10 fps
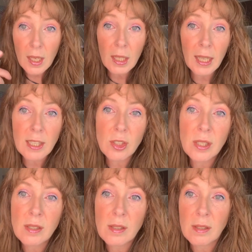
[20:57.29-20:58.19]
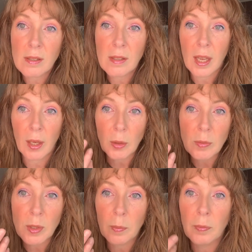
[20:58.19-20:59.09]
lashes
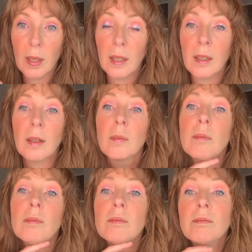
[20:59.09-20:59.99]
helped um,